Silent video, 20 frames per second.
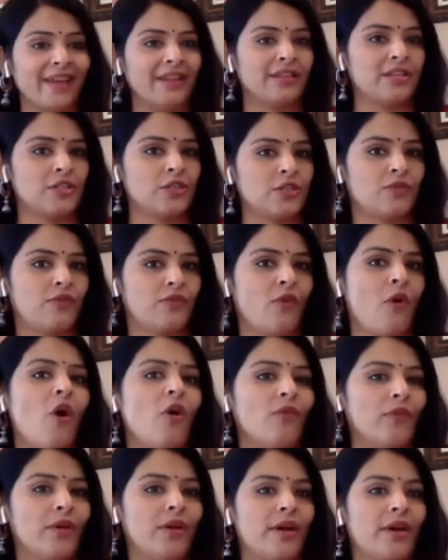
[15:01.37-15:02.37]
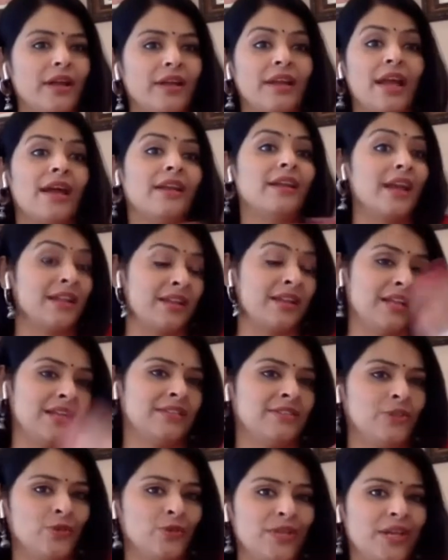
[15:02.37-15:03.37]
this forward and, and and
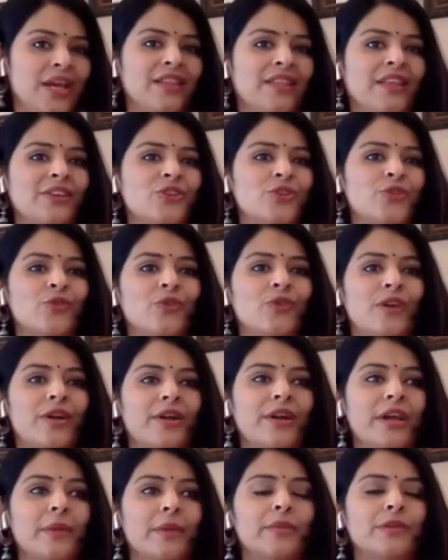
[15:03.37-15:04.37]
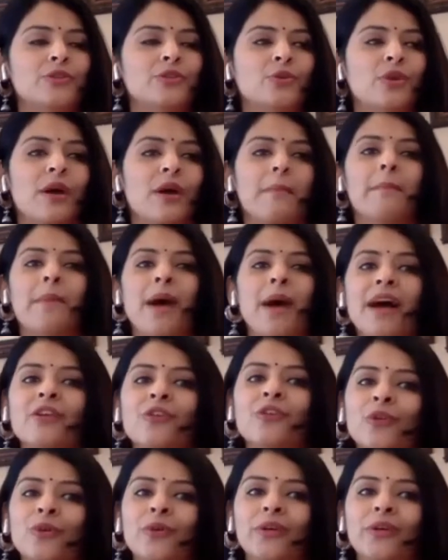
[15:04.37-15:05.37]
as you said that you were able to come back
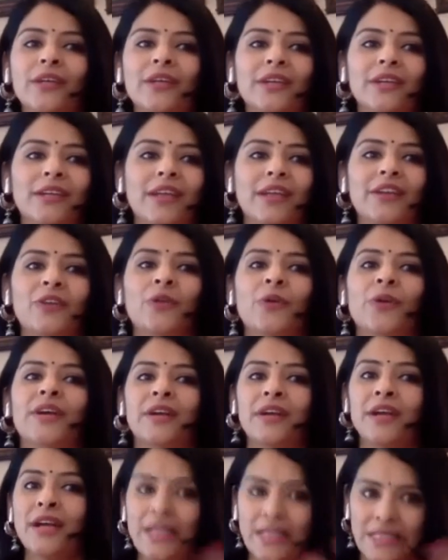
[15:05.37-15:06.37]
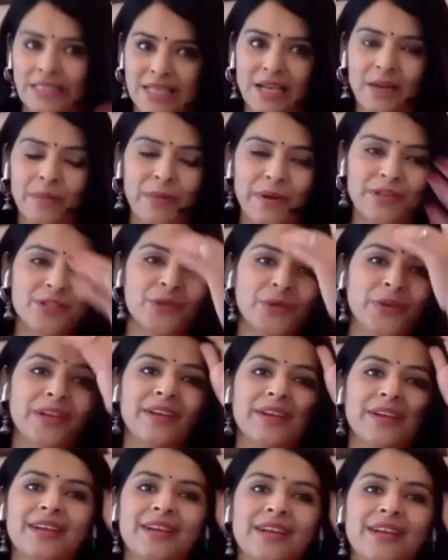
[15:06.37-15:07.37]
to it and you are still
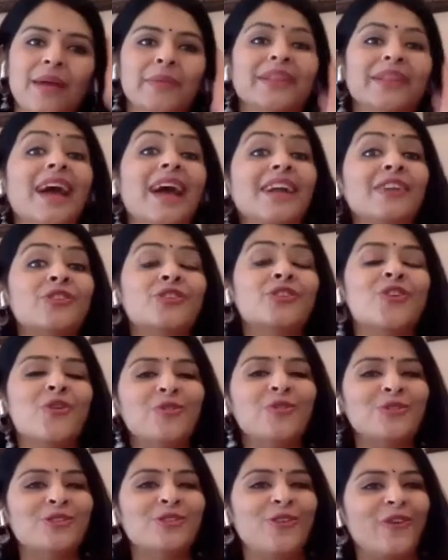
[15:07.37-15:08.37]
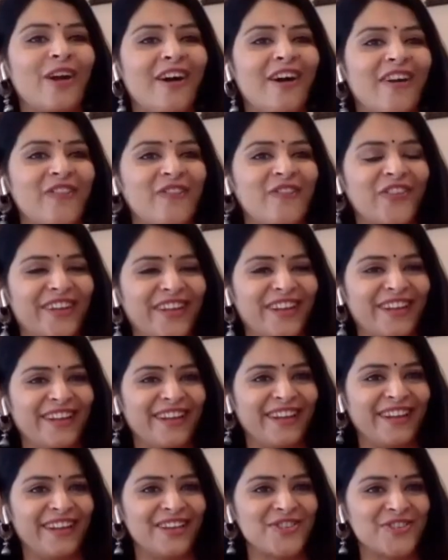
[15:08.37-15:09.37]
pursuing it i mean that shows your hard work and
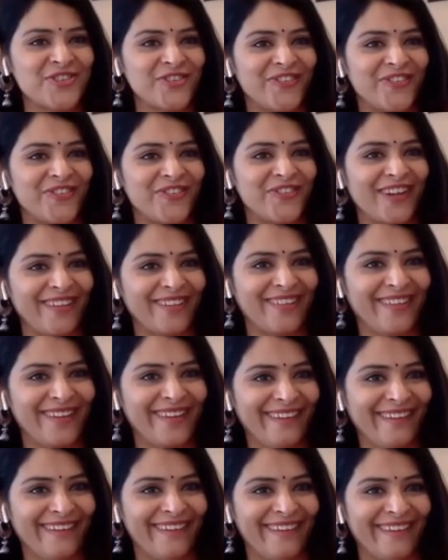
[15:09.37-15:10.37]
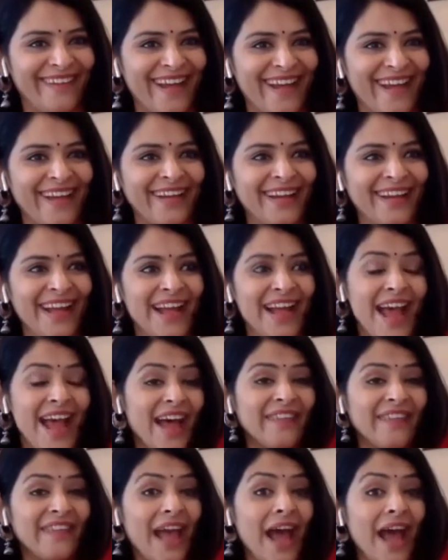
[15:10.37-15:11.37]
dedication right there and
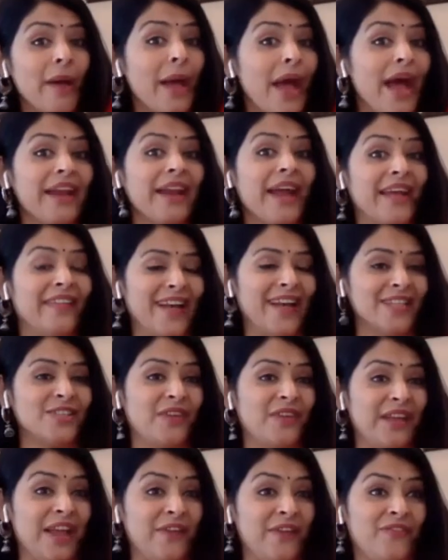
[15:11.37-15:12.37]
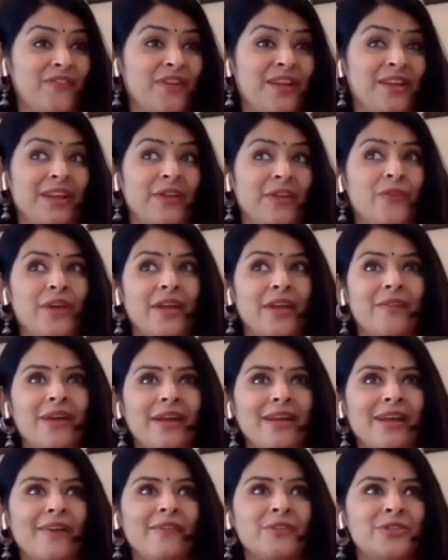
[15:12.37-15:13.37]
and and, and that's why i felt i know when,
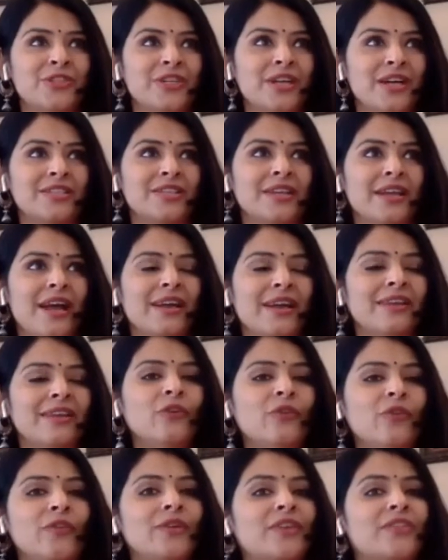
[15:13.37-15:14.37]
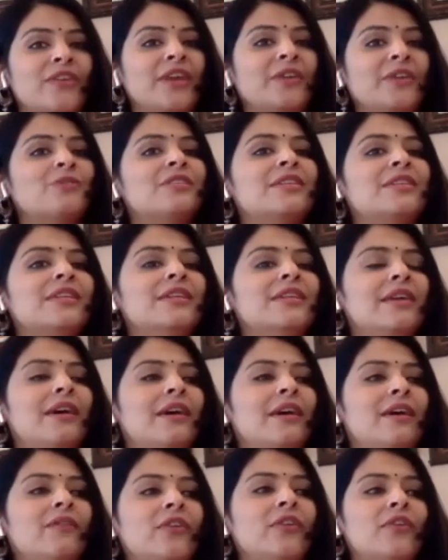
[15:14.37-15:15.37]
when i was judging uh, you know we were trying to see
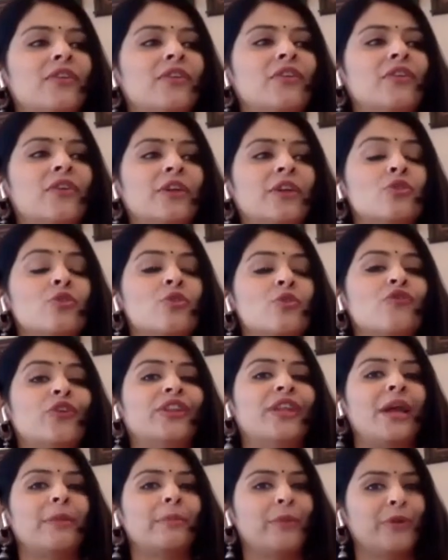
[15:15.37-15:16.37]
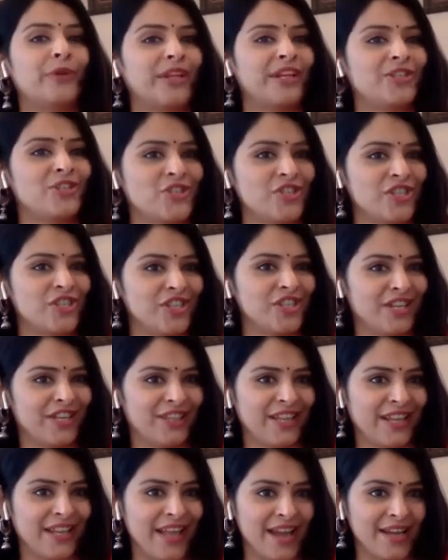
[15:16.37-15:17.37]
uh, we were trying to look for that potential in
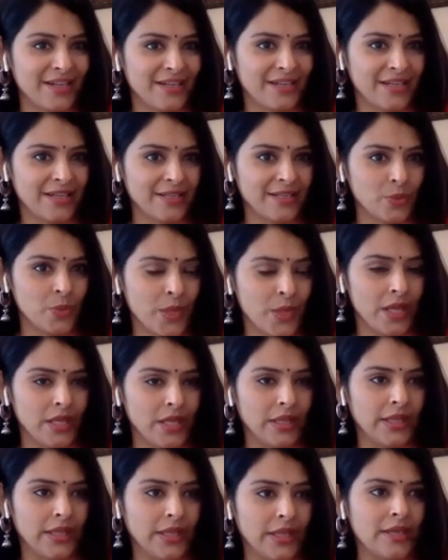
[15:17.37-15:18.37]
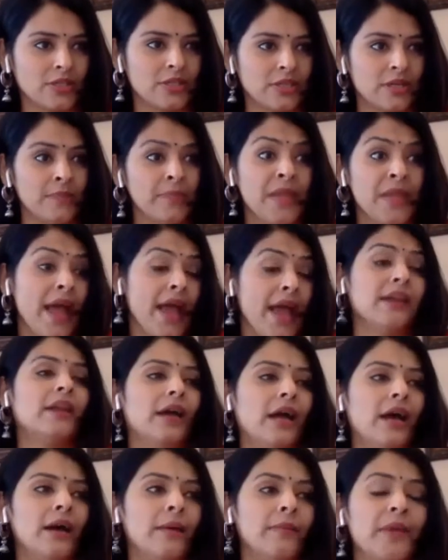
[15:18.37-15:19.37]
the candidate as well that mm-hmm. and
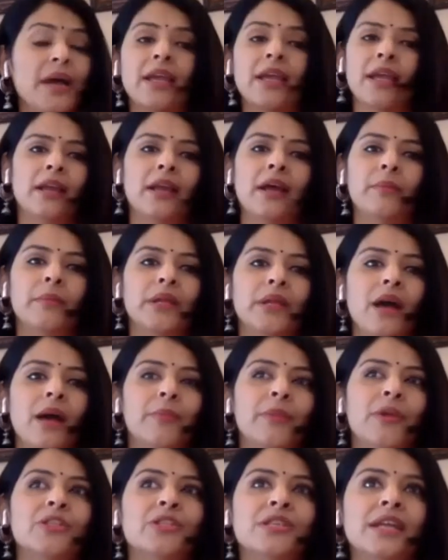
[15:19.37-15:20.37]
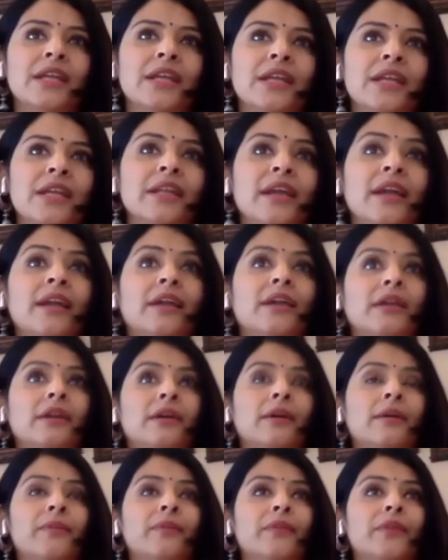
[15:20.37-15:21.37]
uh, again i mean i'm not saying that
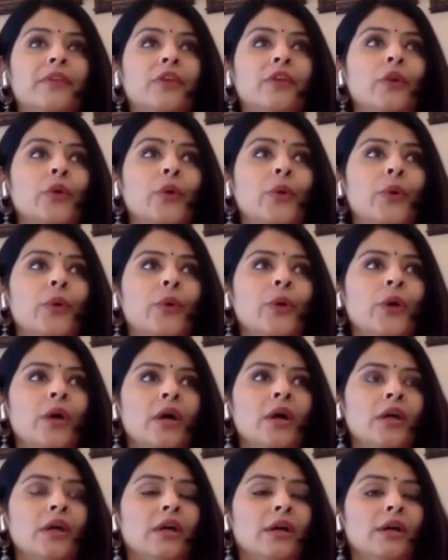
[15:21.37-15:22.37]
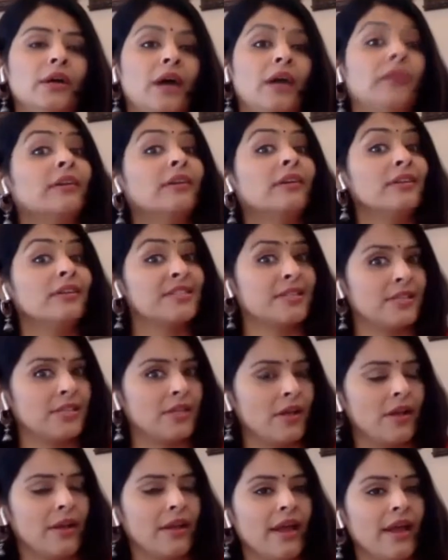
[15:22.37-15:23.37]
um, you know uh, other girls did
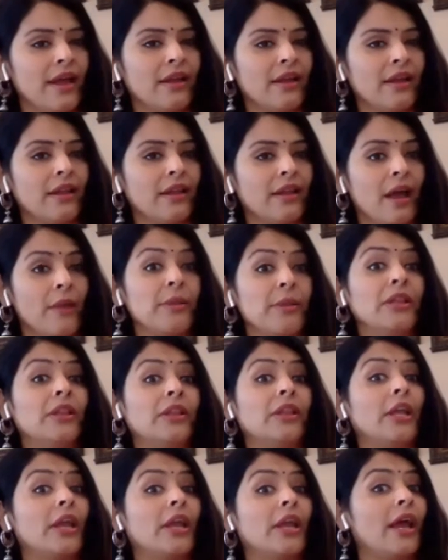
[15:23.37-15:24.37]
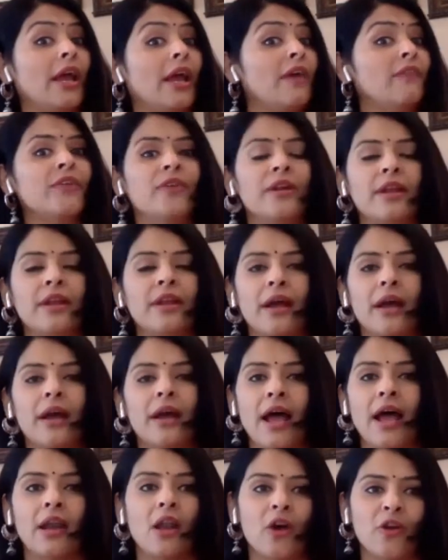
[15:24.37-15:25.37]
not had i mean they, everyone had a lot
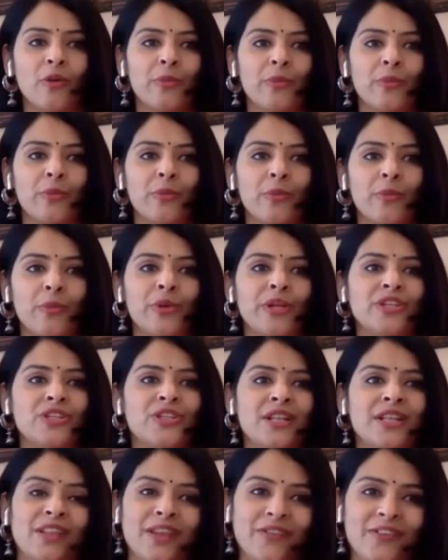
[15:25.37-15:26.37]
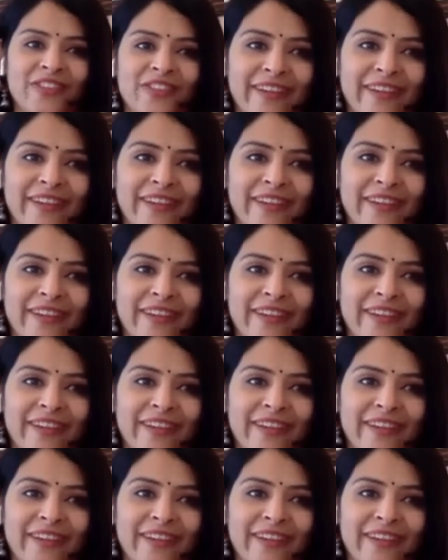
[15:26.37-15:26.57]
of potential that's why they were there